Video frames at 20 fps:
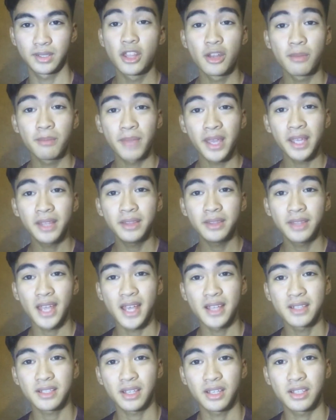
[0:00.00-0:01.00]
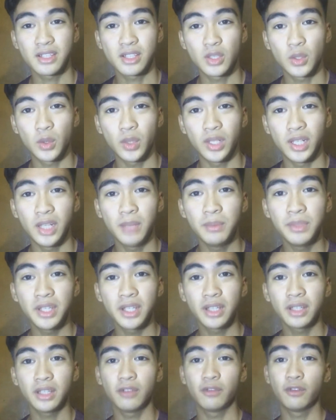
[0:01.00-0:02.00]
Their main task is to
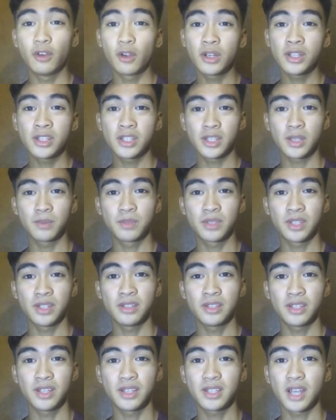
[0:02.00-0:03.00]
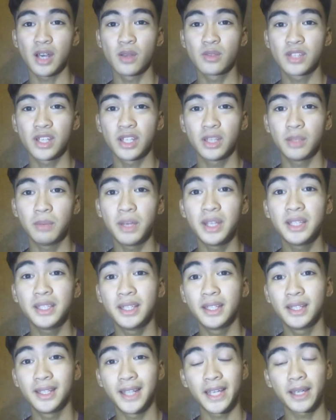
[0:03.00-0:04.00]
eliminate foreign substances outside the
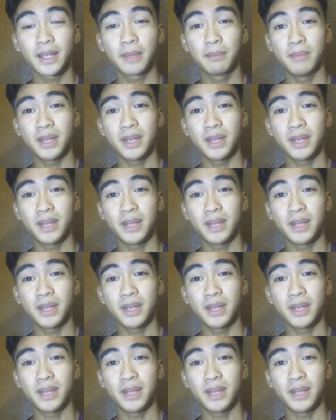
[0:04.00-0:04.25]
body like